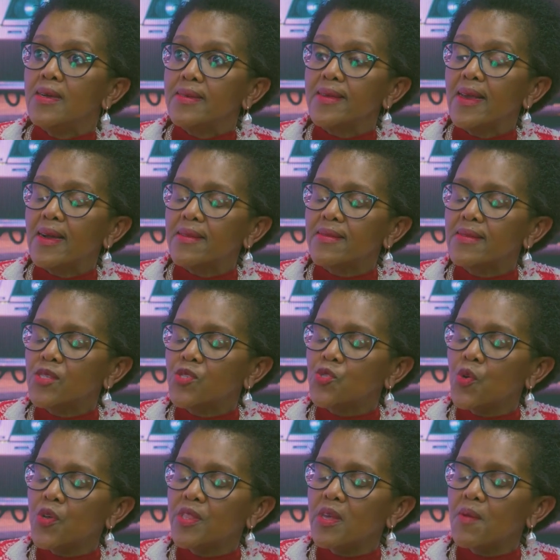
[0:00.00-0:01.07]
Yeah,
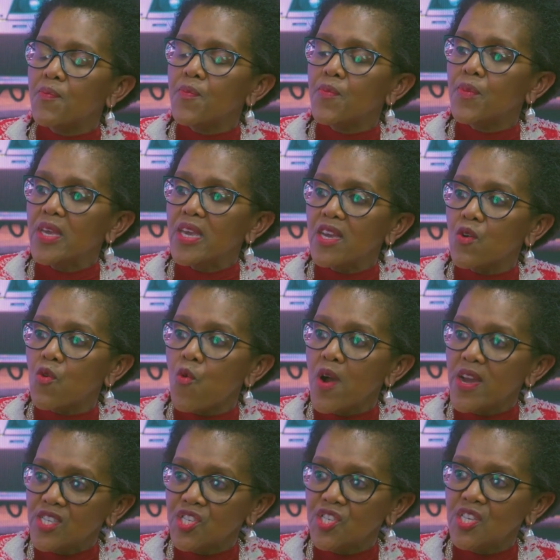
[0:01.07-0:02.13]
so the
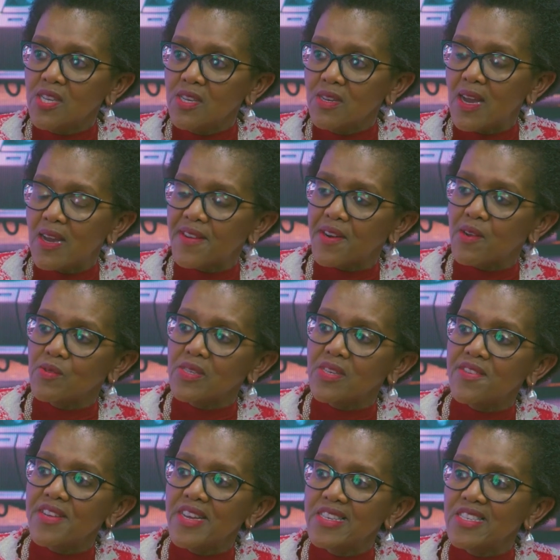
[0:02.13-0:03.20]
question around
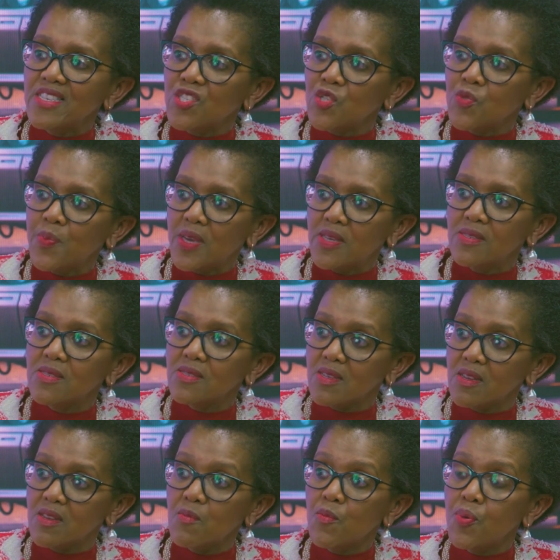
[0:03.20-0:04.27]
creating space is
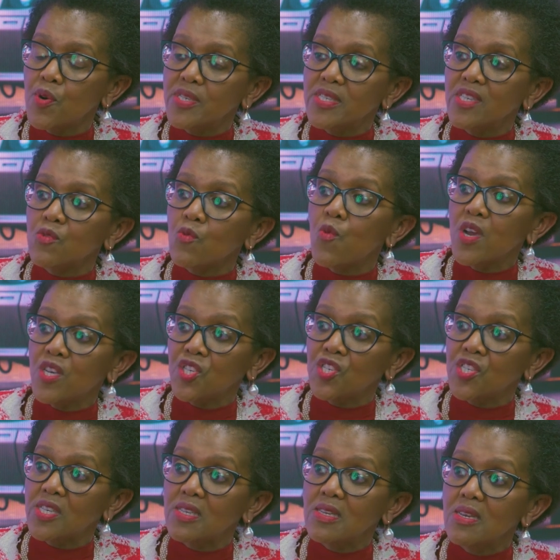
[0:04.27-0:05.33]
an important
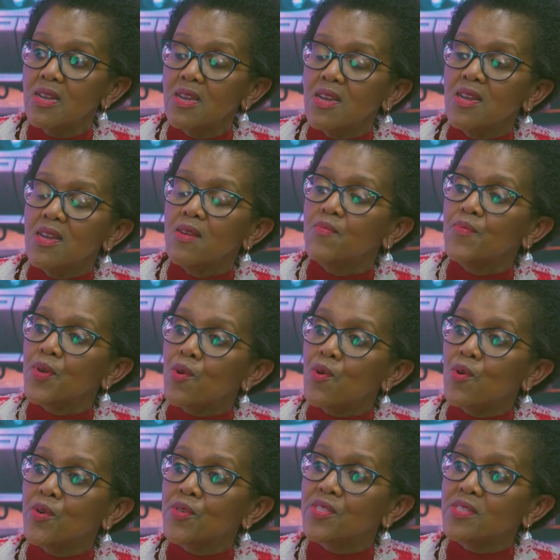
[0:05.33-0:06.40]
question
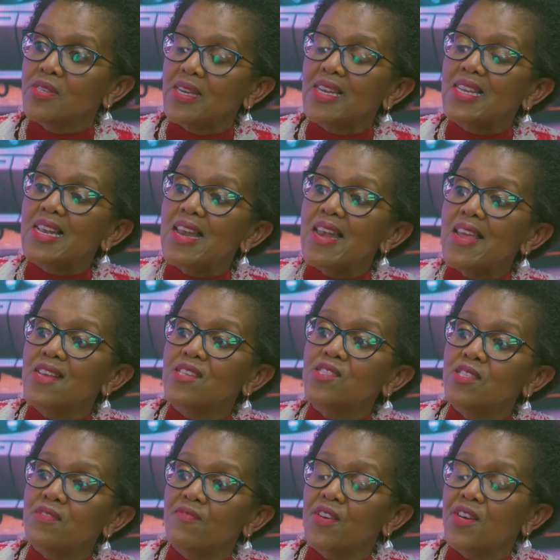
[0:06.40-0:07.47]
because it
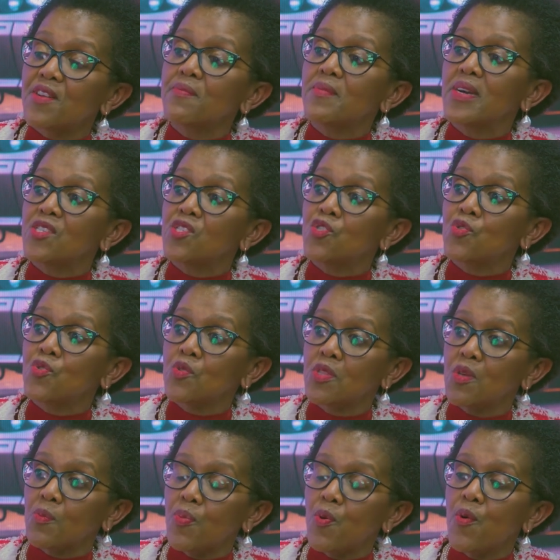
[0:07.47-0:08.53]
links very much to
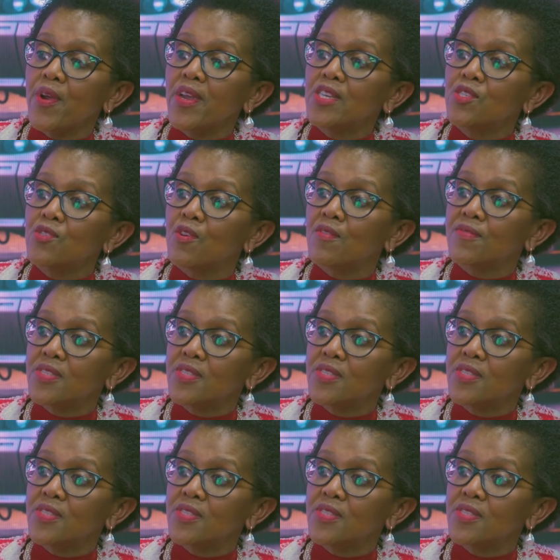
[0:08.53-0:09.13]
the point of